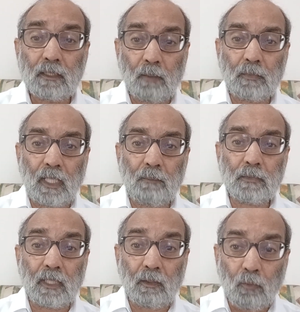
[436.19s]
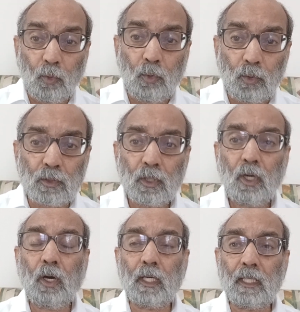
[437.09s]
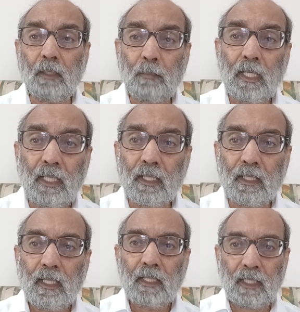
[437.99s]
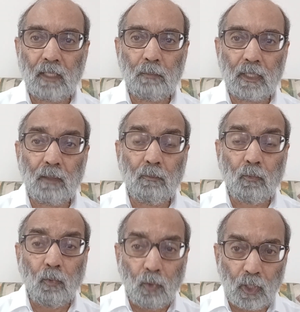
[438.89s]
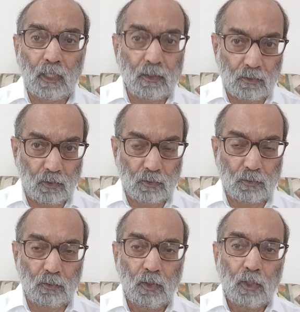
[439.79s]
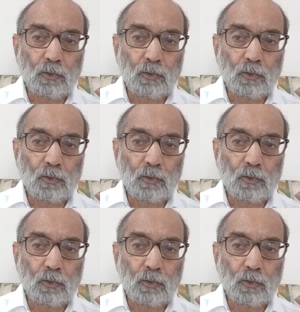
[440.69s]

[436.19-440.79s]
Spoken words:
Sometimes a revolt or a rebellion can become violent also.